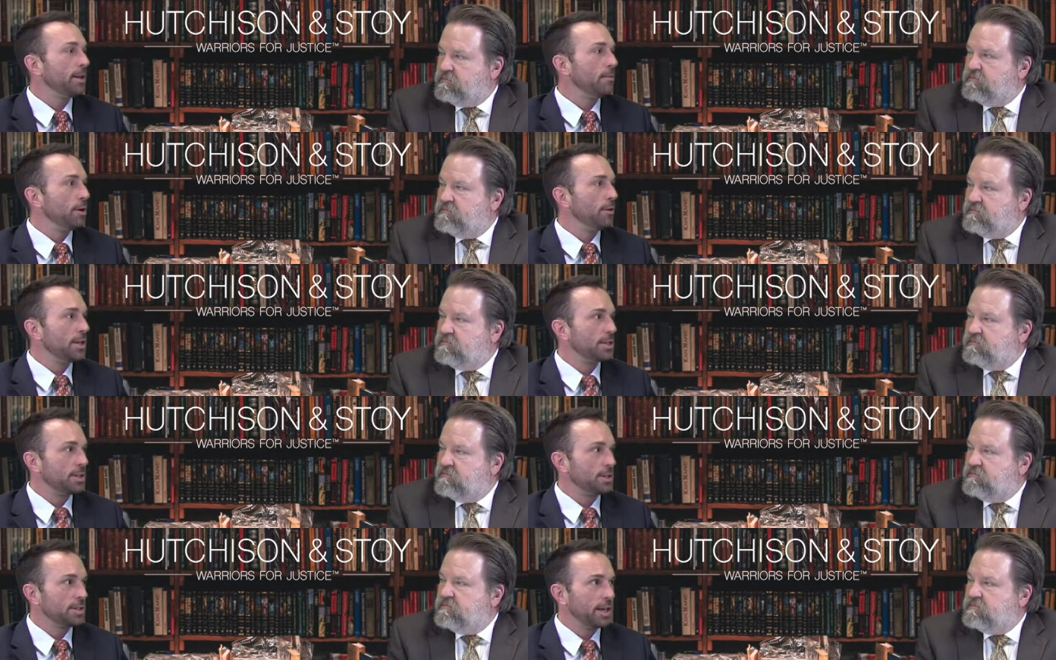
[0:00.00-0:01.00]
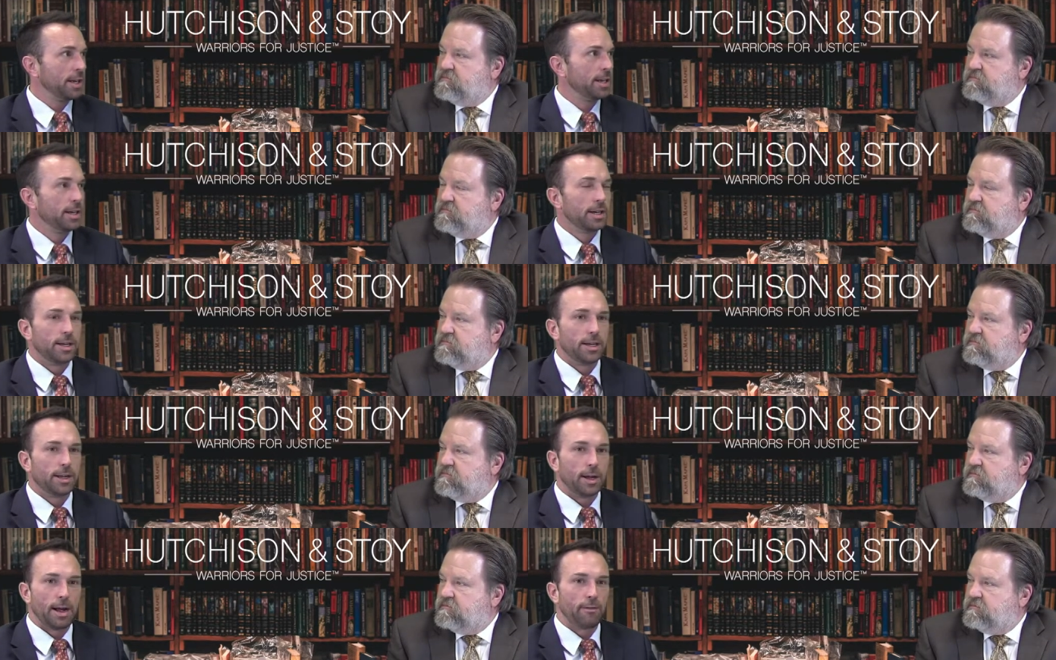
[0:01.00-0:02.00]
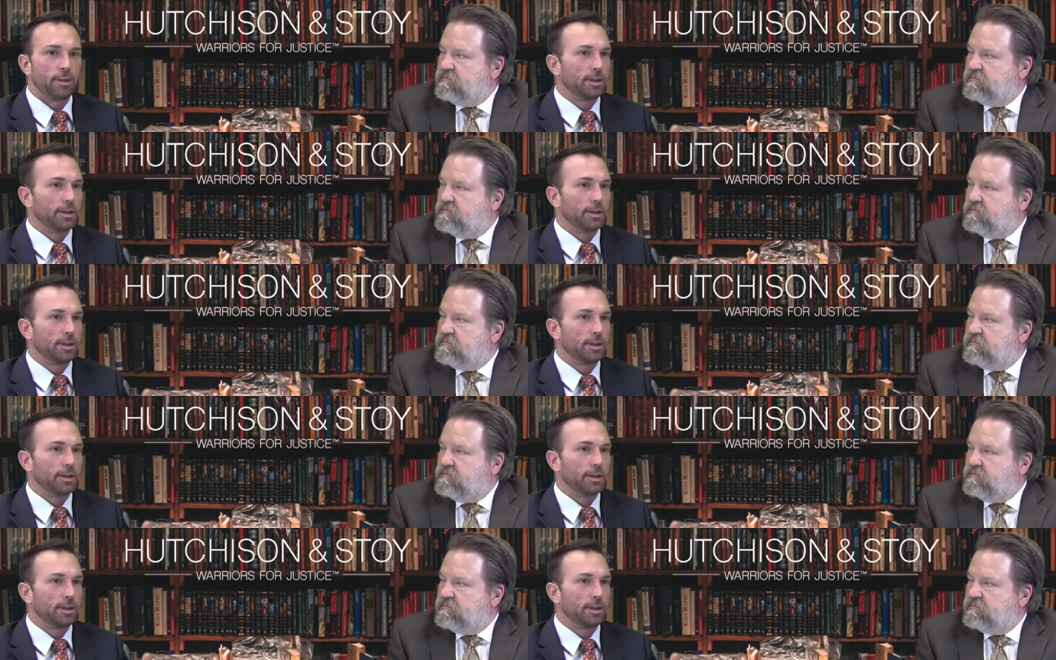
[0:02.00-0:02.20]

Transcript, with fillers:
Speaker 1: in movies. He'll say, he'll have the